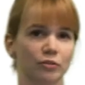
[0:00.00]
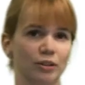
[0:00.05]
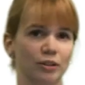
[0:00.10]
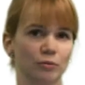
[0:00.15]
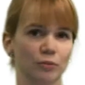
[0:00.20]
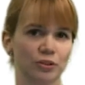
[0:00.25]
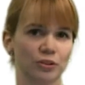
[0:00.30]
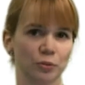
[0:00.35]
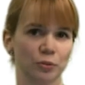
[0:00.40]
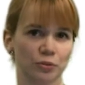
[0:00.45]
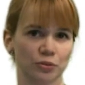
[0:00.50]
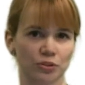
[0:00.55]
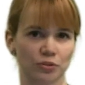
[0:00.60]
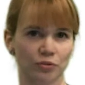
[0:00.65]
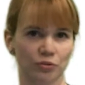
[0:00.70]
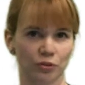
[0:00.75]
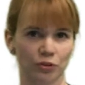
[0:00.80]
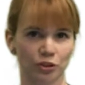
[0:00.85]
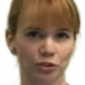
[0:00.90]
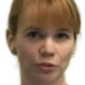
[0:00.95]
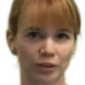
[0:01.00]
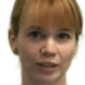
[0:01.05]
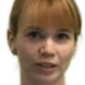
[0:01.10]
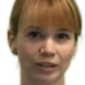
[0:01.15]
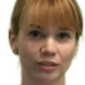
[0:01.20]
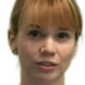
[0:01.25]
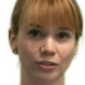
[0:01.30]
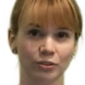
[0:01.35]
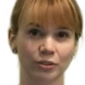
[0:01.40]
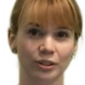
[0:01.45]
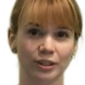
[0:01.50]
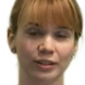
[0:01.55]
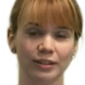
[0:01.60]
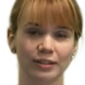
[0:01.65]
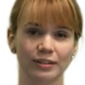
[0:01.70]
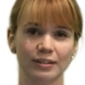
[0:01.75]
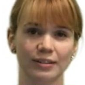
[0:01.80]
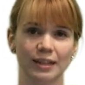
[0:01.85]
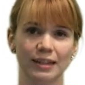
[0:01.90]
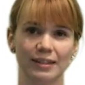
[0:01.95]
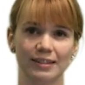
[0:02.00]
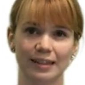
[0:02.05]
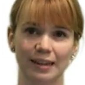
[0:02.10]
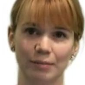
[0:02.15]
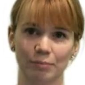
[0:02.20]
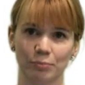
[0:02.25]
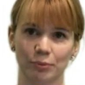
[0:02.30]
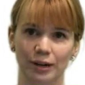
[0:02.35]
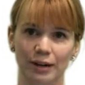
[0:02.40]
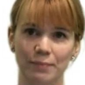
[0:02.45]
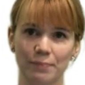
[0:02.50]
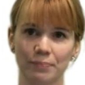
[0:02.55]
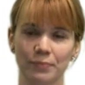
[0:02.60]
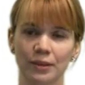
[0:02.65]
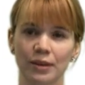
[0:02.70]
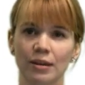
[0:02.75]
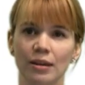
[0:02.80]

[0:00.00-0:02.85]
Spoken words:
great resources for you, including exam prep.